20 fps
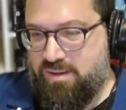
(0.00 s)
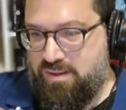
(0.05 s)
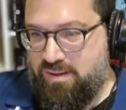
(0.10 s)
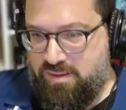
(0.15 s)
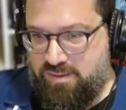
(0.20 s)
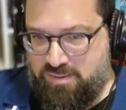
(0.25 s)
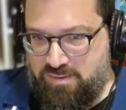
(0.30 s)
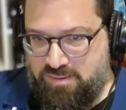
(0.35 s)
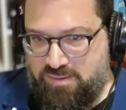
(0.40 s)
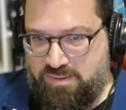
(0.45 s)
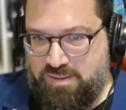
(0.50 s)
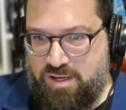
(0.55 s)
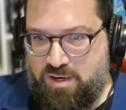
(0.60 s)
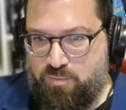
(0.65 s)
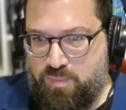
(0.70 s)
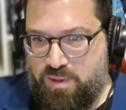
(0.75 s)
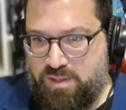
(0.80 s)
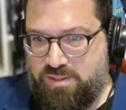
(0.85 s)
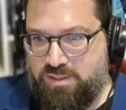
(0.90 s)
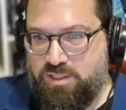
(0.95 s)
this is kind
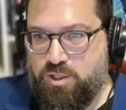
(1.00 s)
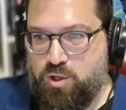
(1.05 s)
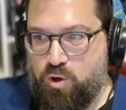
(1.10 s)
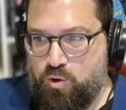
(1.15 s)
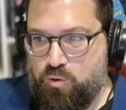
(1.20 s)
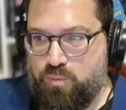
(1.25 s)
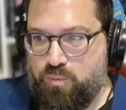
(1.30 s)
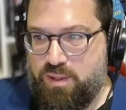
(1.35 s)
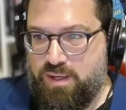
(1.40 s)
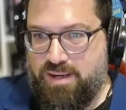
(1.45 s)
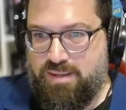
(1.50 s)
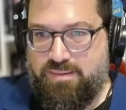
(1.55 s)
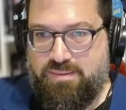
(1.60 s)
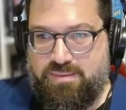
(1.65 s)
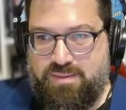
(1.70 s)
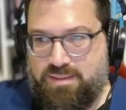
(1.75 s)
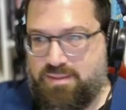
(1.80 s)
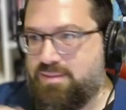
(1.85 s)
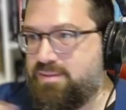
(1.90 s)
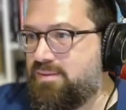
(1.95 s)
of messy code, but I
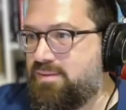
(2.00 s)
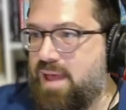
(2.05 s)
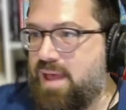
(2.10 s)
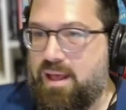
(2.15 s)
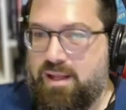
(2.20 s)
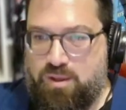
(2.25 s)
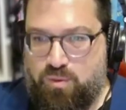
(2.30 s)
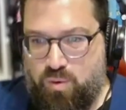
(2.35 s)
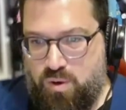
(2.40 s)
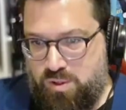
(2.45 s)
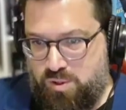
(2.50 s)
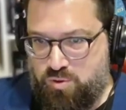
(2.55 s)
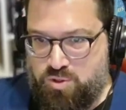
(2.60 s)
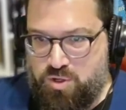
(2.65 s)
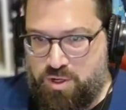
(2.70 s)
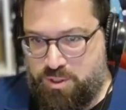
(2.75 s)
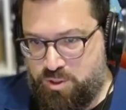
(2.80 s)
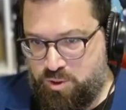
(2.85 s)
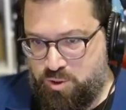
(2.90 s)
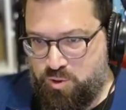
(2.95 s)
understand exactly what you're
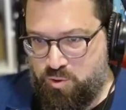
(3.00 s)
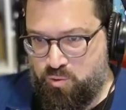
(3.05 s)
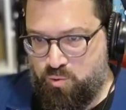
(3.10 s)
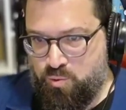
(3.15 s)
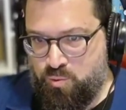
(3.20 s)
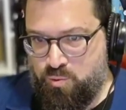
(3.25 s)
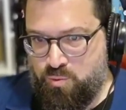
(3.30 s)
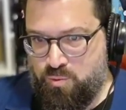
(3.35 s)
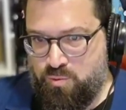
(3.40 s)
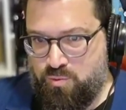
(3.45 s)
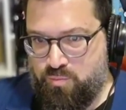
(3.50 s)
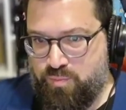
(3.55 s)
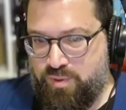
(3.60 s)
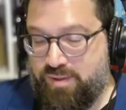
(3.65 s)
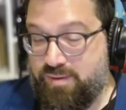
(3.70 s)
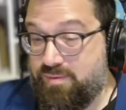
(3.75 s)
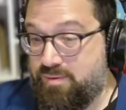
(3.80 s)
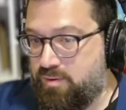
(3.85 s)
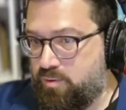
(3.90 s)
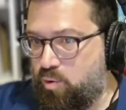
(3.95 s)
trying to do
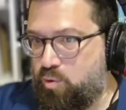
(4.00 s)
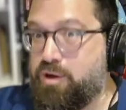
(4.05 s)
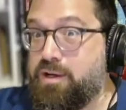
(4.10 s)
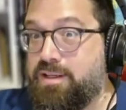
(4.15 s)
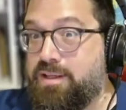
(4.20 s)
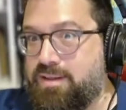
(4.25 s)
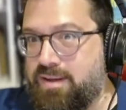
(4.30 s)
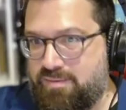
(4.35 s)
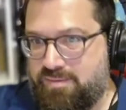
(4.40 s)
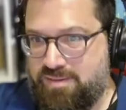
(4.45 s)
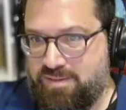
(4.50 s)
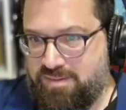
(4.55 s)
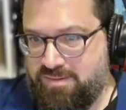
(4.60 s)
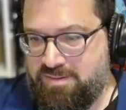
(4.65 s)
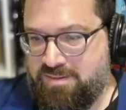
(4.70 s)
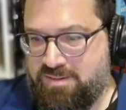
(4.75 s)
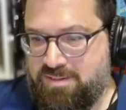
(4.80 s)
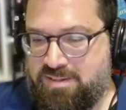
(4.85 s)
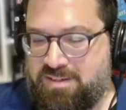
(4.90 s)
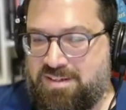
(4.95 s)
because it already does
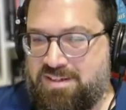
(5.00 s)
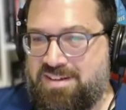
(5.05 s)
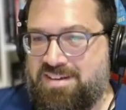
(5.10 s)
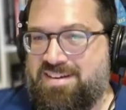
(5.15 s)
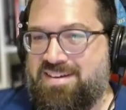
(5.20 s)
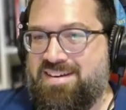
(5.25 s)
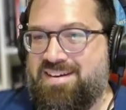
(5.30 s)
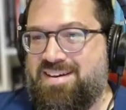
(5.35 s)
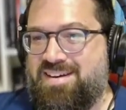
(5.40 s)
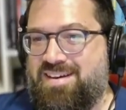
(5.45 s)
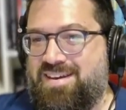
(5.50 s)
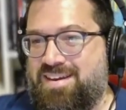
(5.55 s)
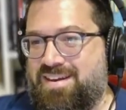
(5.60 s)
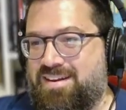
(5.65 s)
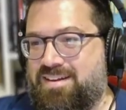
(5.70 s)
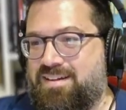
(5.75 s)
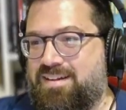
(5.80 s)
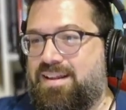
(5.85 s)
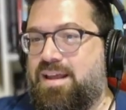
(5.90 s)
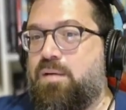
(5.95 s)
it.
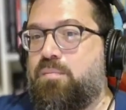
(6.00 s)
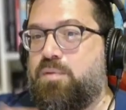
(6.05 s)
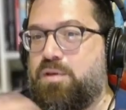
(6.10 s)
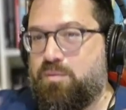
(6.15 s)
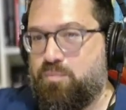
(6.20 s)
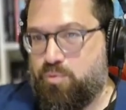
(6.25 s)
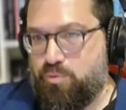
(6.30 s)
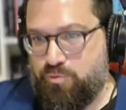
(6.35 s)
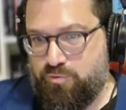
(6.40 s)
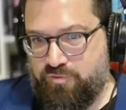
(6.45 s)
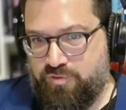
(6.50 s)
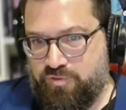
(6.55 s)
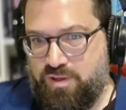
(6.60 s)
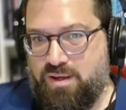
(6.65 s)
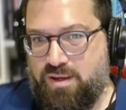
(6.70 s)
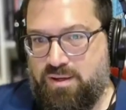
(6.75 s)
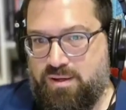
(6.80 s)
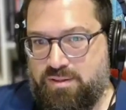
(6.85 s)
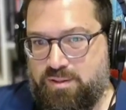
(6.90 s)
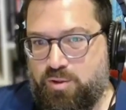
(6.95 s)
And let me improve
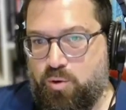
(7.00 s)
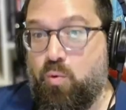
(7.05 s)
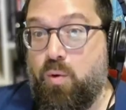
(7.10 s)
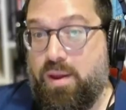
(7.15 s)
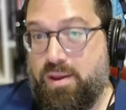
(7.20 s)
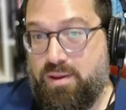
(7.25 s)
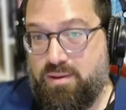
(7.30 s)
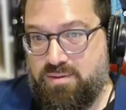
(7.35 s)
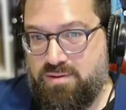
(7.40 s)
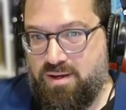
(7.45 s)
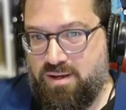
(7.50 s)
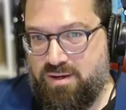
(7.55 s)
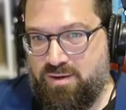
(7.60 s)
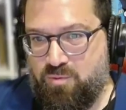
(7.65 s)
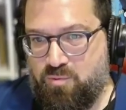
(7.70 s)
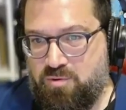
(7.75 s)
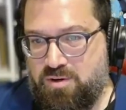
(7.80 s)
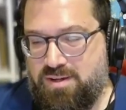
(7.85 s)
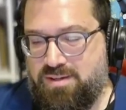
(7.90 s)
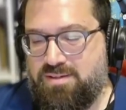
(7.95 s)
the way it's done,
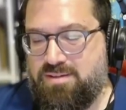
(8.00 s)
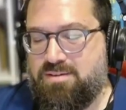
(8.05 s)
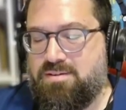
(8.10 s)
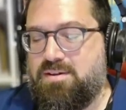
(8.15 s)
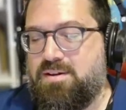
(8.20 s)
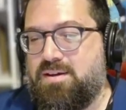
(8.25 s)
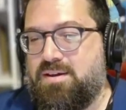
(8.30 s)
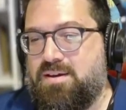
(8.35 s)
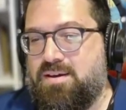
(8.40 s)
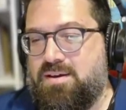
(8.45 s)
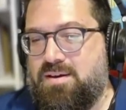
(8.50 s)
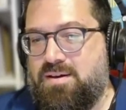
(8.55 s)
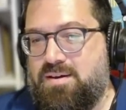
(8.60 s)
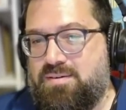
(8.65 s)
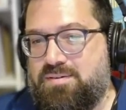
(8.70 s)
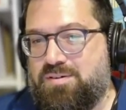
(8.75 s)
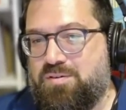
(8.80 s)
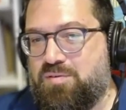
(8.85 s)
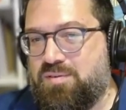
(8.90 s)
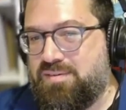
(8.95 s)
right?
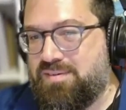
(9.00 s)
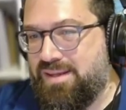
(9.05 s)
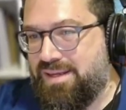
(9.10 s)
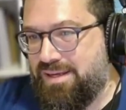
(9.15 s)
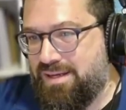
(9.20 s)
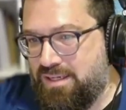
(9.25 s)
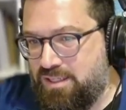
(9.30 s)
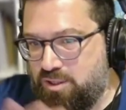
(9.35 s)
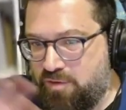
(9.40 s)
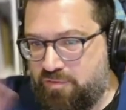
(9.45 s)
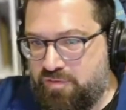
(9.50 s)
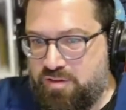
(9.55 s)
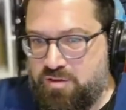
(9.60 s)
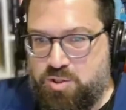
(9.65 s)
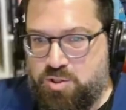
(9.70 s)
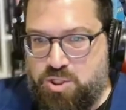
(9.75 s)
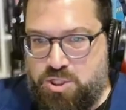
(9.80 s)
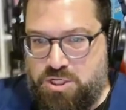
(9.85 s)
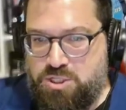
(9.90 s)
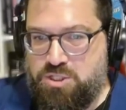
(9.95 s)
So these handoffs
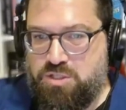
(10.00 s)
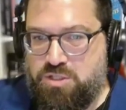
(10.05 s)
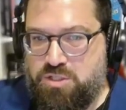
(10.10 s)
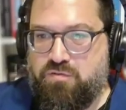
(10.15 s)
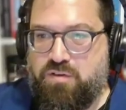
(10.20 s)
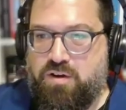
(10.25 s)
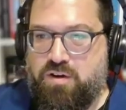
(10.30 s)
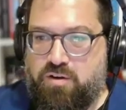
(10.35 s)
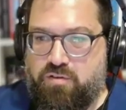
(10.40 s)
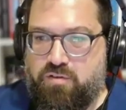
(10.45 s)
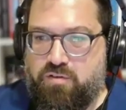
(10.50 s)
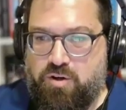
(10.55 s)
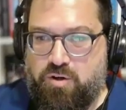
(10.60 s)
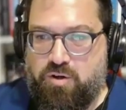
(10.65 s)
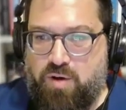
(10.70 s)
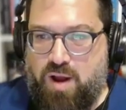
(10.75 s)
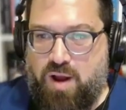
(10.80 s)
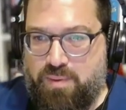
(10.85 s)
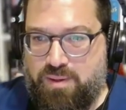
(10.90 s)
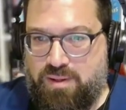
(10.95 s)
are changing very, very
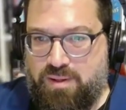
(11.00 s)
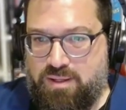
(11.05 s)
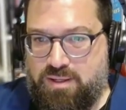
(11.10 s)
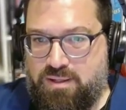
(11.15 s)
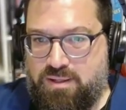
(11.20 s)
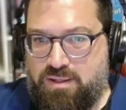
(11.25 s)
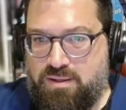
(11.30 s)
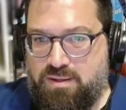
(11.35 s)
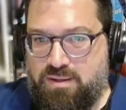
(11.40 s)
rapidly.